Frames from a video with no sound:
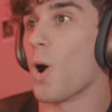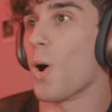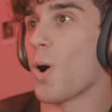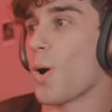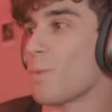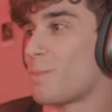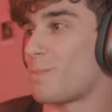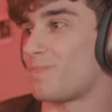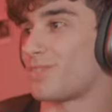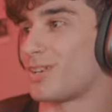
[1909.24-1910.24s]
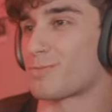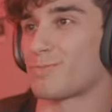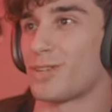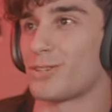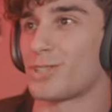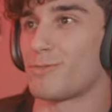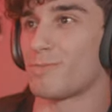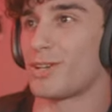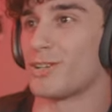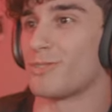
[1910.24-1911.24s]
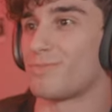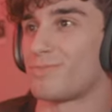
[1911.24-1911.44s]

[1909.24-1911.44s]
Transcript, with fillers: Oh! That was that was even better.